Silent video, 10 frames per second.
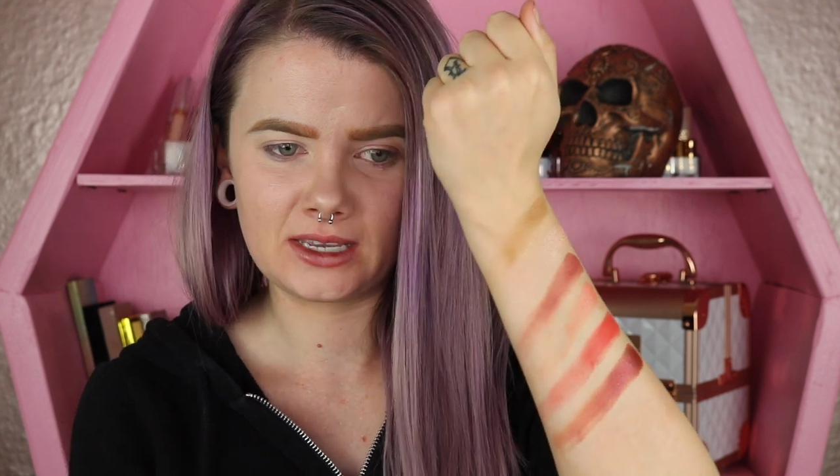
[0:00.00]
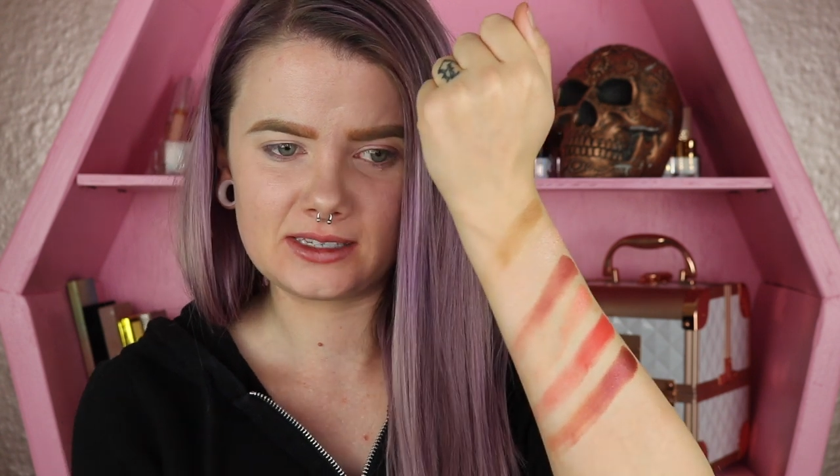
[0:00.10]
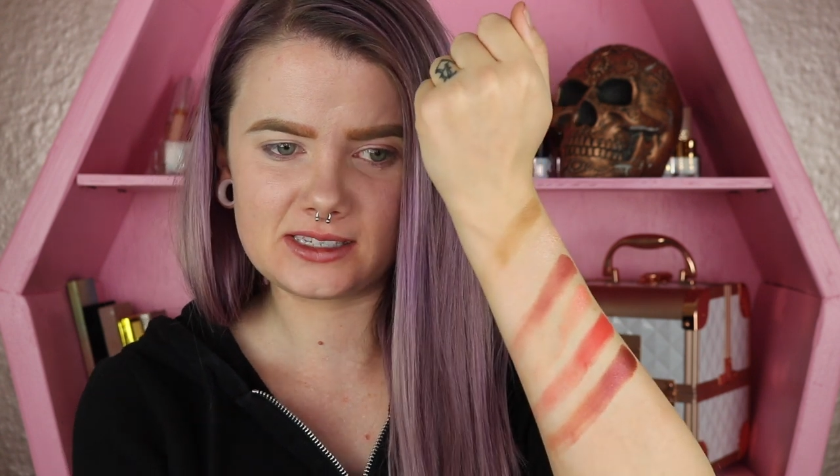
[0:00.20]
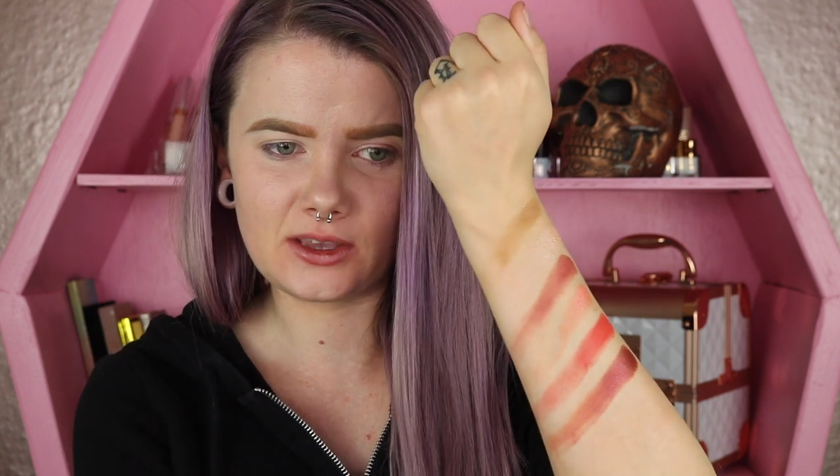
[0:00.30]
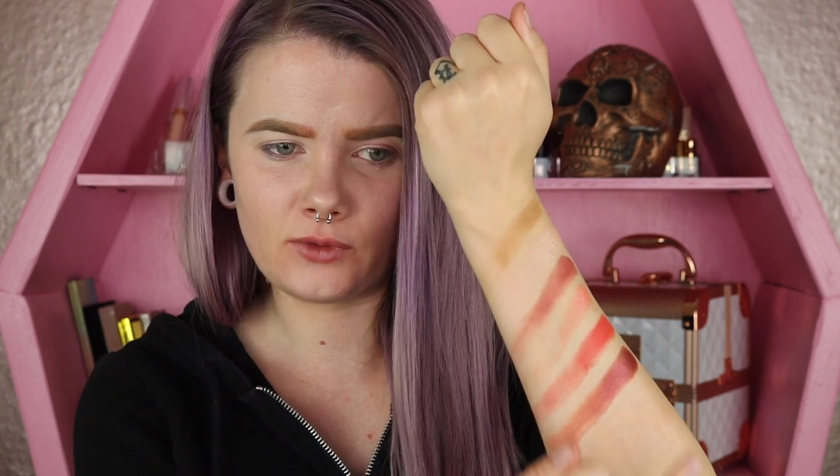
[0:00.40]

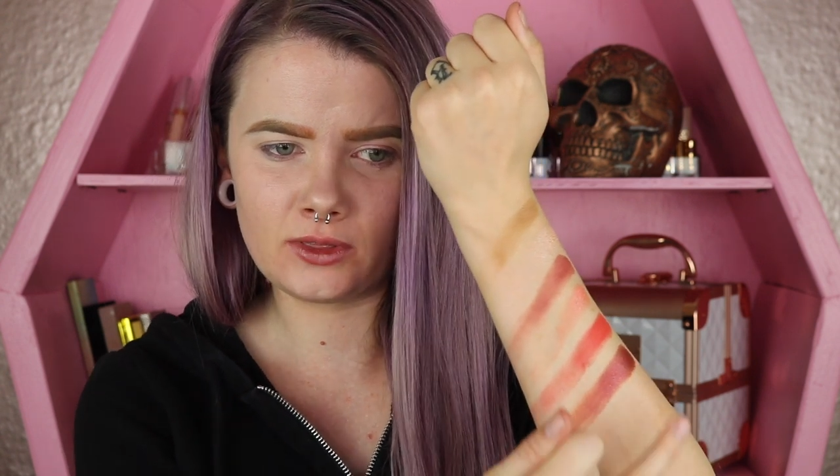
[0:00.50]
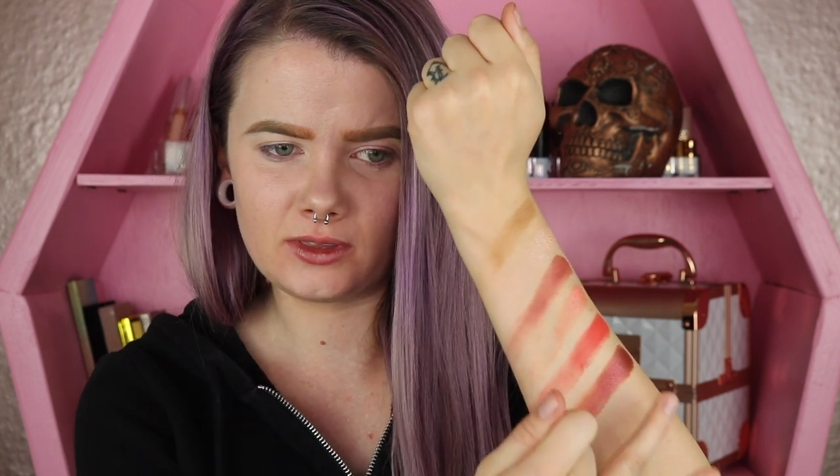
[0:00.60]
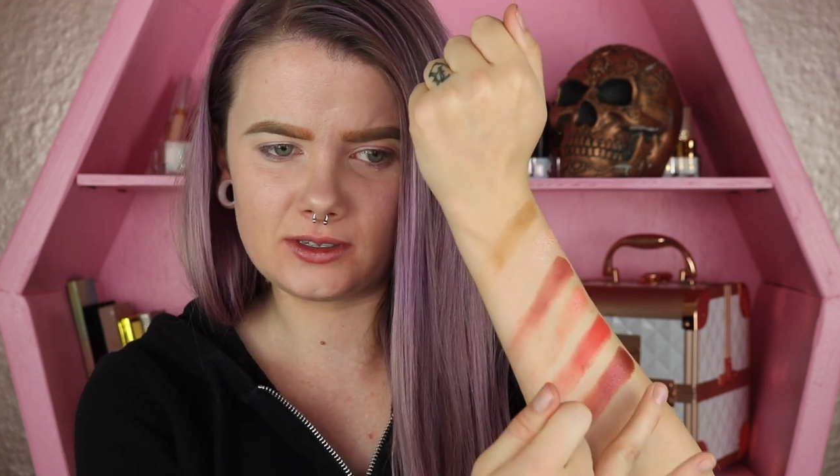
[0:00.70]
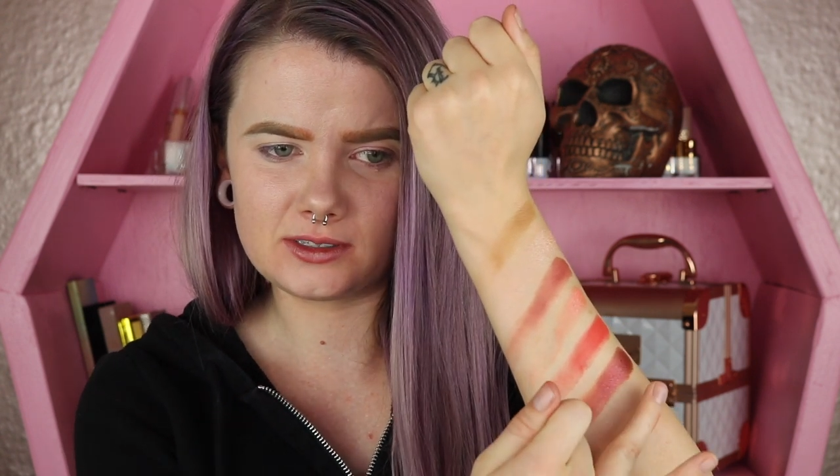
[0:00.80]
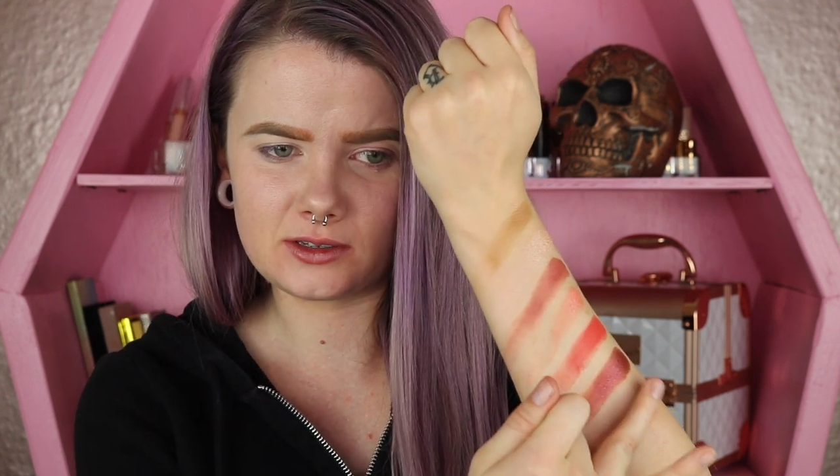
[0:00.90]
Seventh
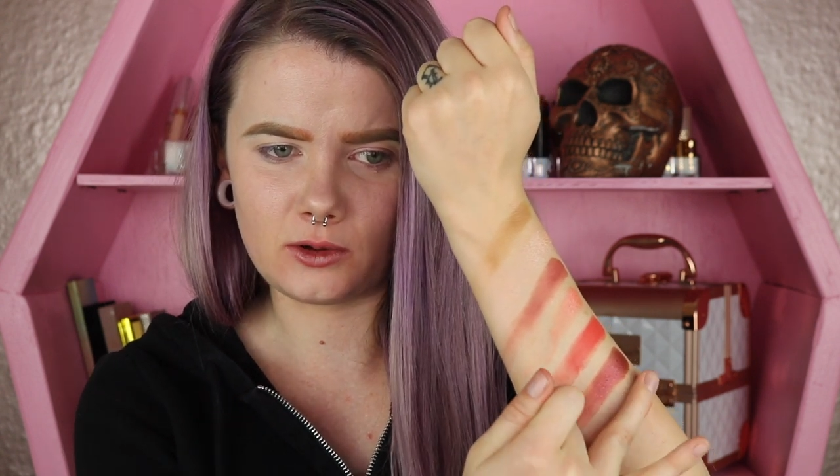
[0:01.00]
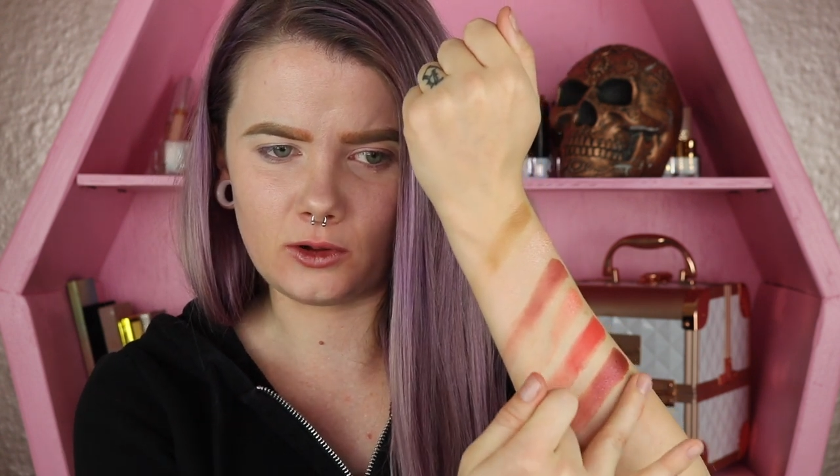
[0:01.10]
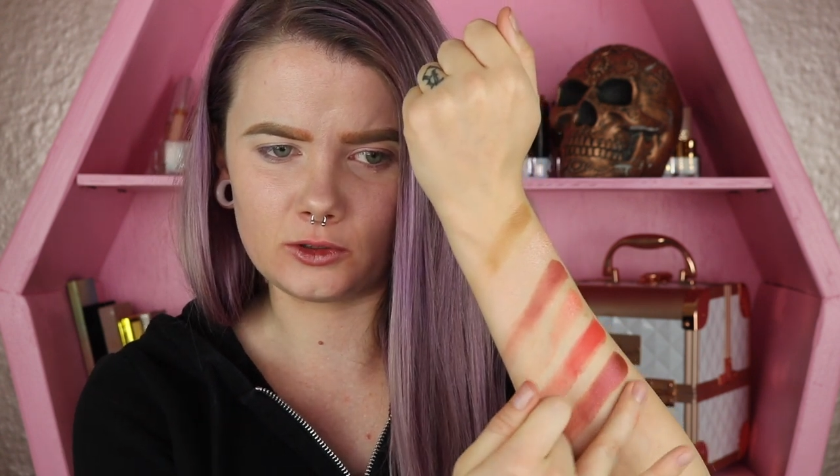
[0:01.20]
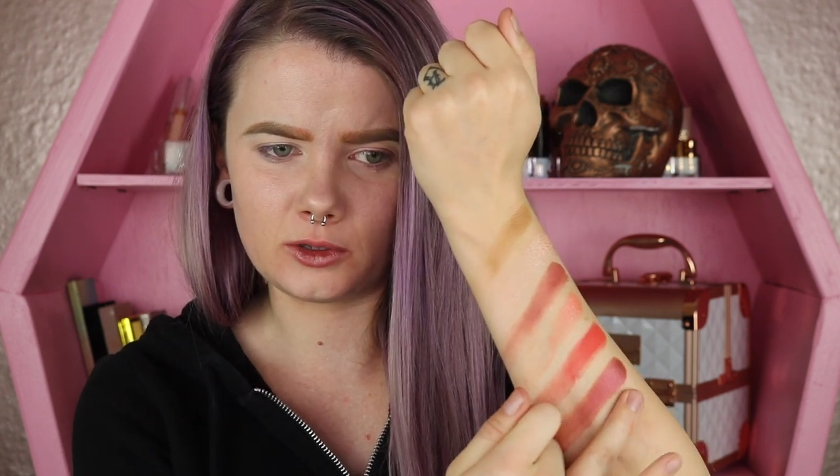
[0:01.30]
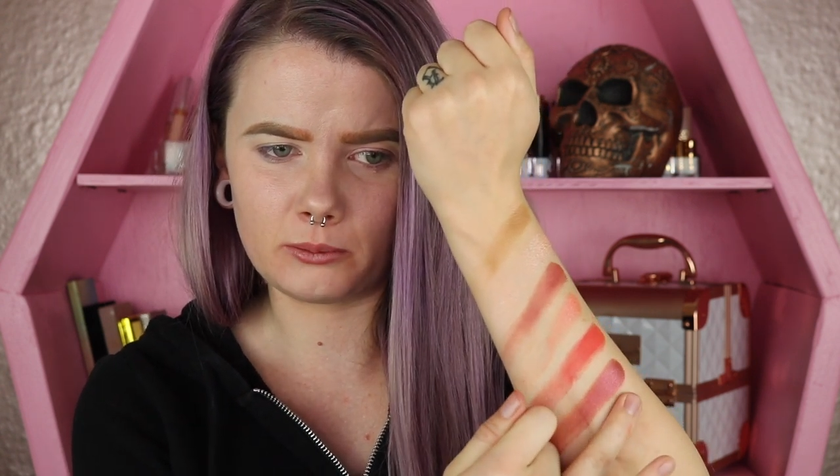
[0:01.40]
is
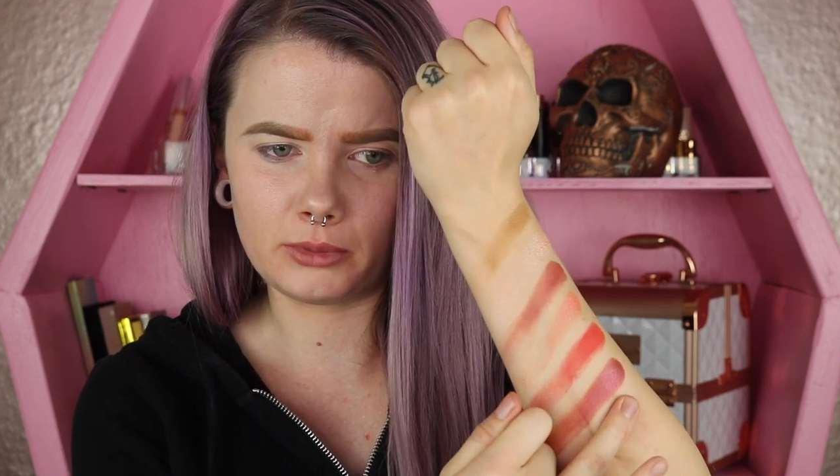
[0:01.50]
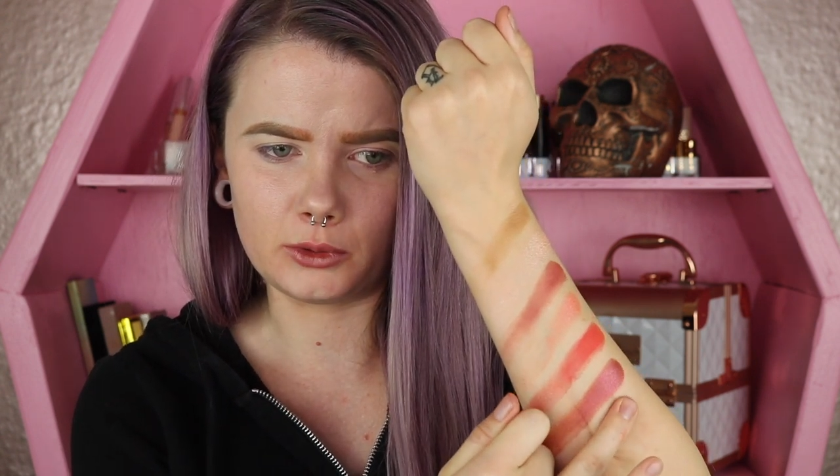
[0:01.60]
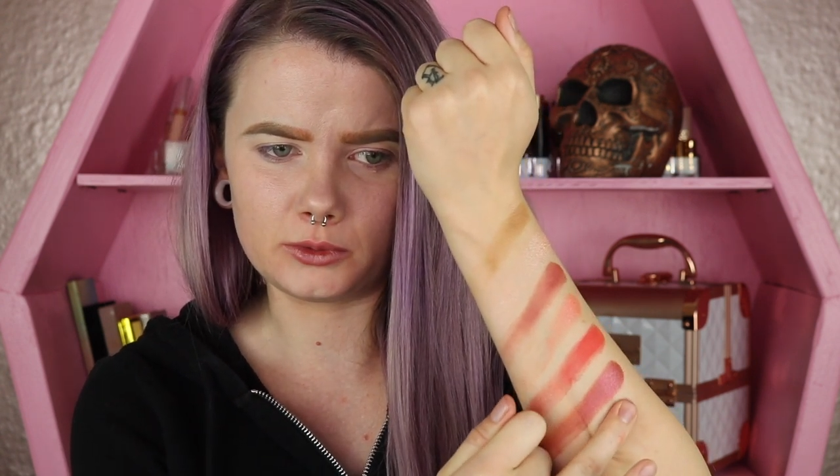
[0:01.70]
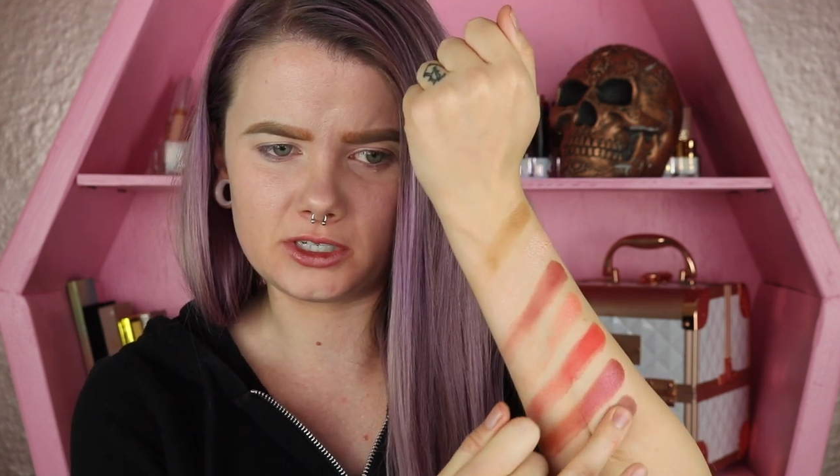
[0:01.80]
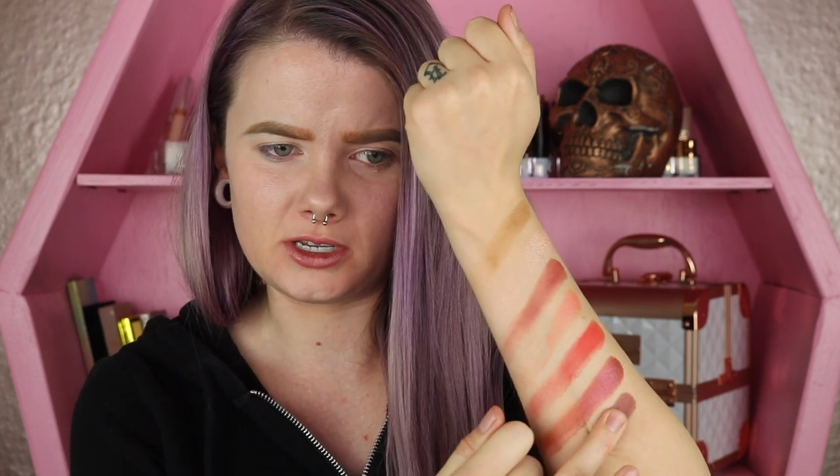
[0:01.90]
called
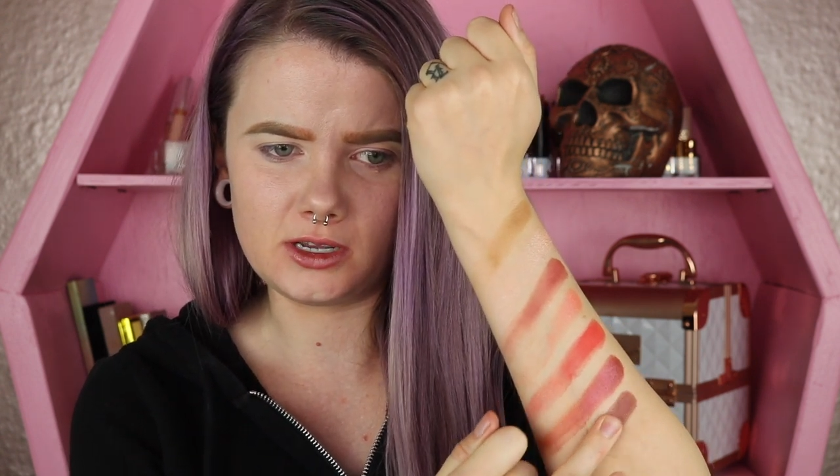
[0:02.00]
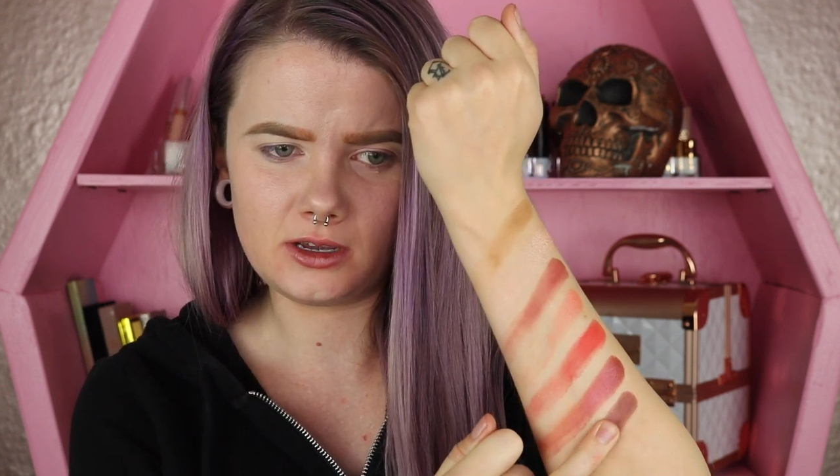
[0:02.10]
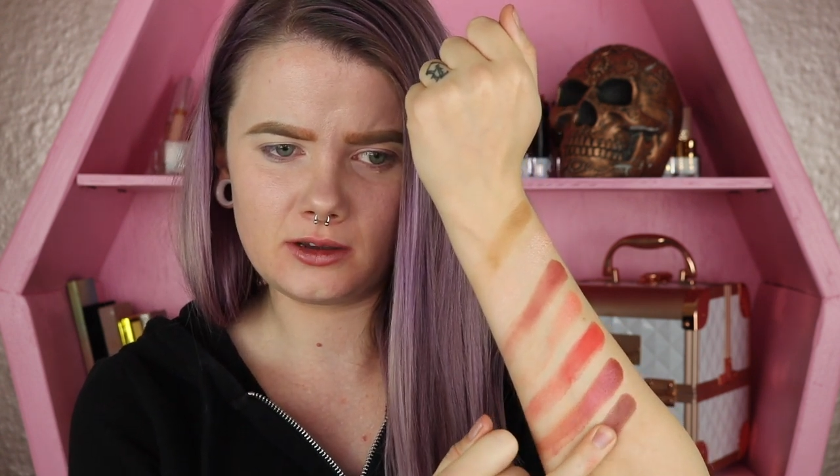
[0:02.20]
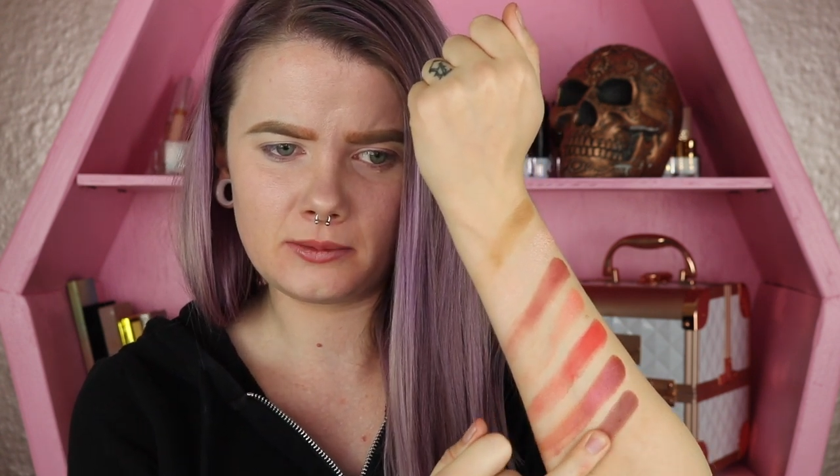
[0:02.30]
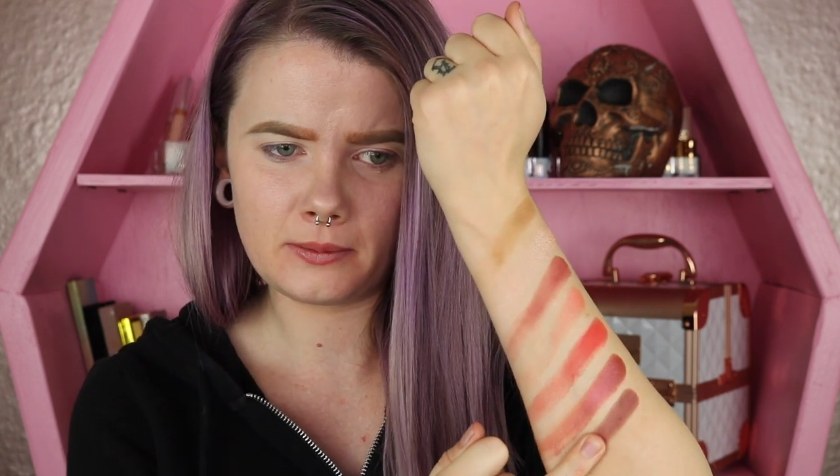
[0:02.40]

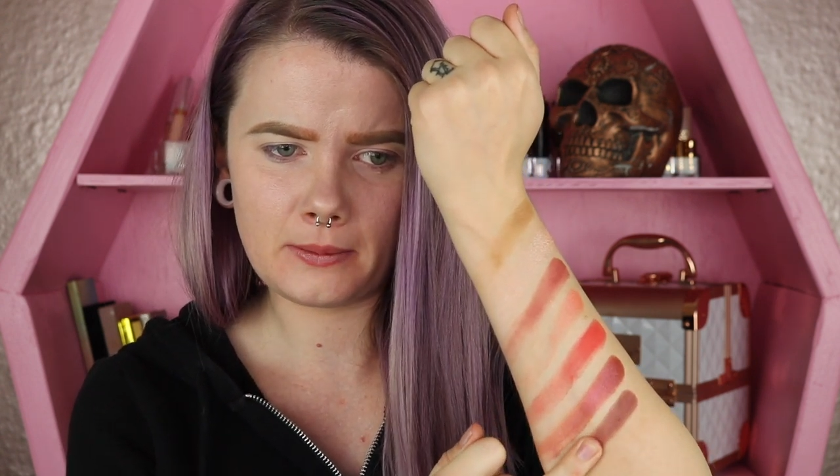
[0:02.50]
boutique.